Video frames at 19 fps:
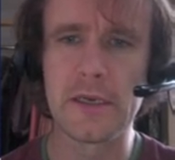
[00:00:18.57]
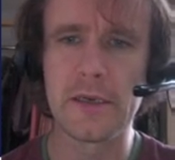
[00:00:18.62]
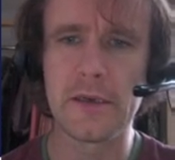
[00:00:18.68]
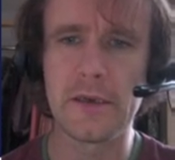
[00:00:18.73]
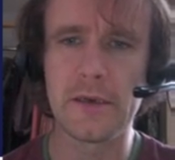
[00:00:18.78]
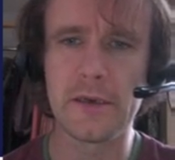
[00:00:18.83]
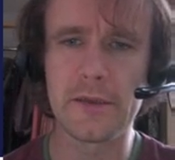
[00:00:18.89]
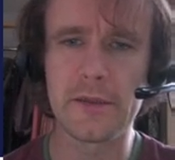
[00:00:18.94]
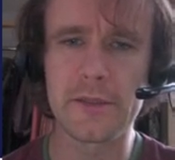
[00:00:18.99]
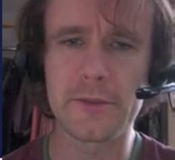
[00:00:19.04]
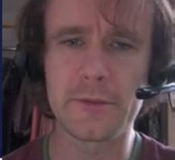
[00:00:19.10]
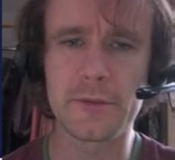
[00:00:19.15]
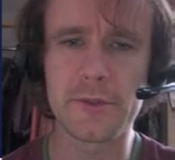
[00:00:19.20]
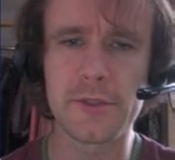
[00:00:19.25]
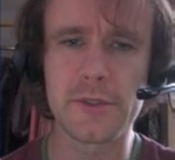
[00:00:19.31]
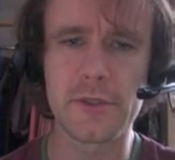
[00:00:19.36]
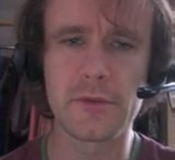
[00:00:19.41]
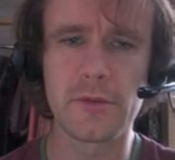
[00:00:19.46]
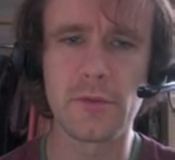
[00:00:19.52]
This
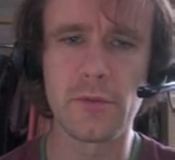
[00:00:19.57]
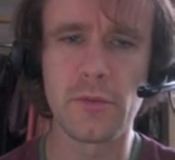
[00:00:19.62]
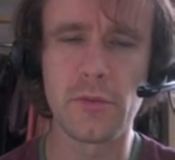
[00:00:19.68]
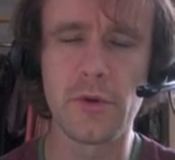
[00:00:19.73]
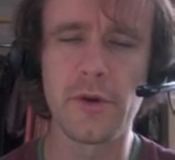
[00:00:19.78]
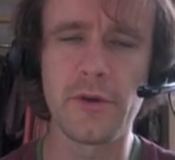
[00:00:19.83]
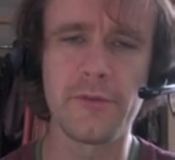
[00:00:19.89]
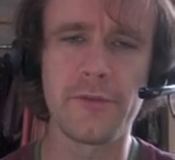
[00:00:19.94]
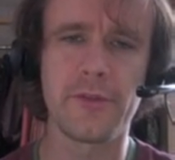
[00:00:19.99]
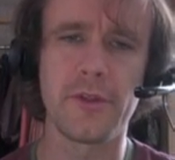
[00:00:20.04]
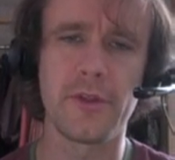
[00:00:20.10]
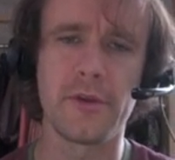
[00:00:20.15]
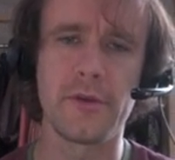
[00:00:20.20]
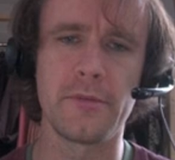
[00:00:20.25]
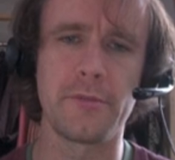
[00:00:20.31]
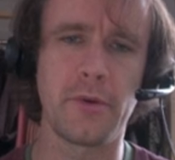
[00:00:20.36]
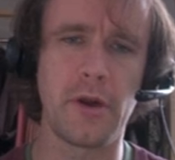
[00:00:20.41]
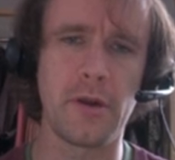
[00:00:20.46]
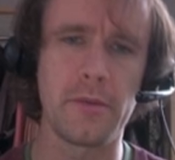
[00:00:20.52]
was one of the
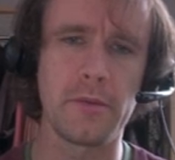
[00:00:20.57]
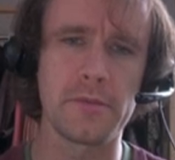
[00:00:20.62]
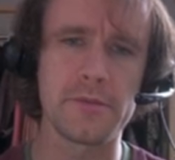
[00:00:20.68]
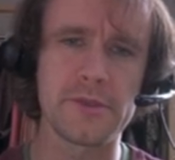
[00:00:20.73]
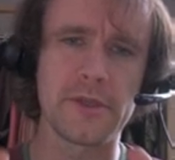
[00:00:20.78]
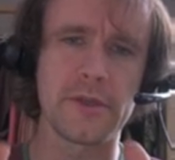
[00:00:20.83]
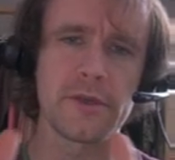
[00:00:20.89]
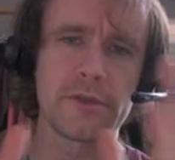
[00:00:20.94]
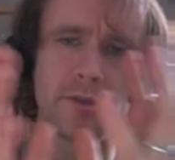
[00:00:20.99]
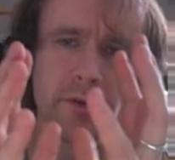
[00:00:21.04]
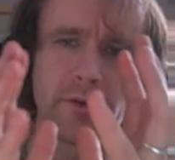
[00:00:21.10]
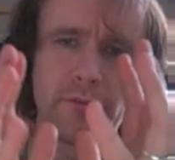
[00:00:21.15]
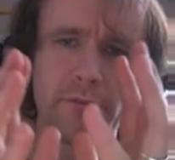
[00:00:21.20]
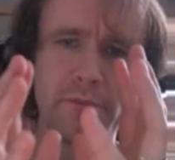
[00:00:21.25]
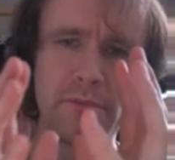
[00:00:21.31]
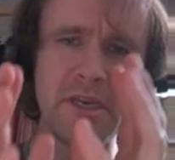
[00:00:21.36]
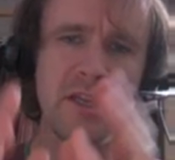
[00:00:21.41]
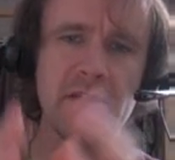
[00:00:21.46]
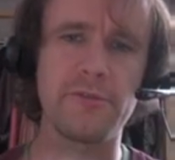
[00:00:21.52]
problems that a sort of
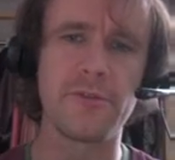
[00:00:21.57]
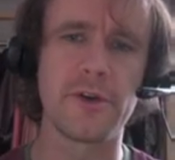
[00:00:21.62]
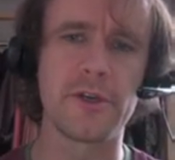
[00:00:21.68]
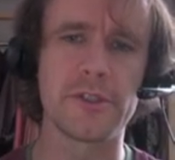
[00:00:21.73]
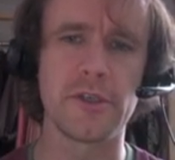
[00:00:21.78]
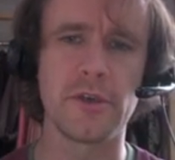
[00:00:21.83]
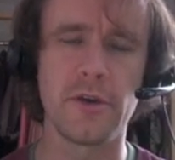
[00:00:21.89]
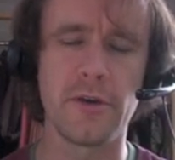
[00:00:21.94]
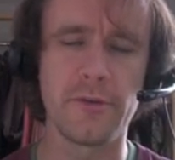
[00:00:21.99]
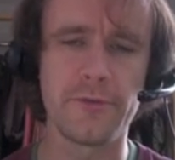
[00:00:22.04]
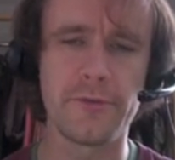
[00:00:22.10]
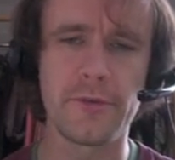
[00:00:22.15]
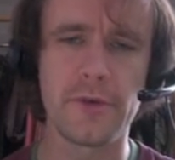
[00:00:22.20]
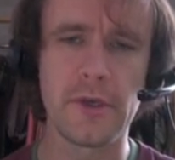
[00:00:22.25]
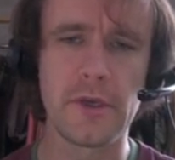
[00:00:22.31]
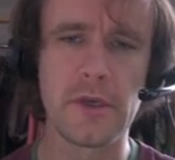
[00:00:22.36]
mini version of